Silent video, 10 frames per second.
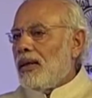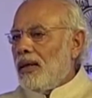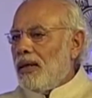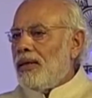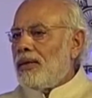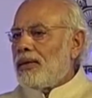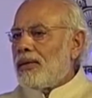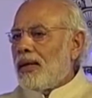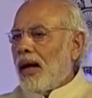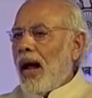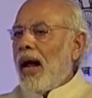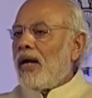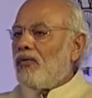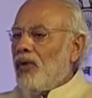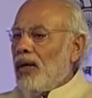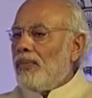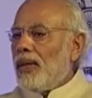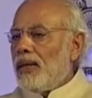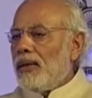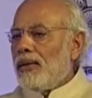is and will
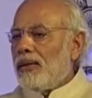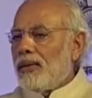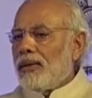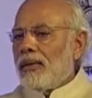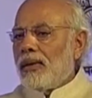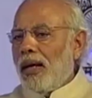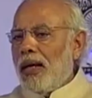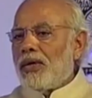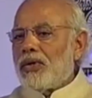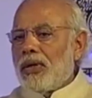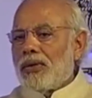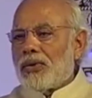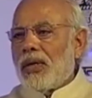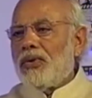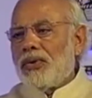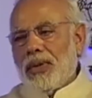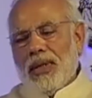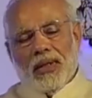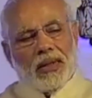be the Asian century.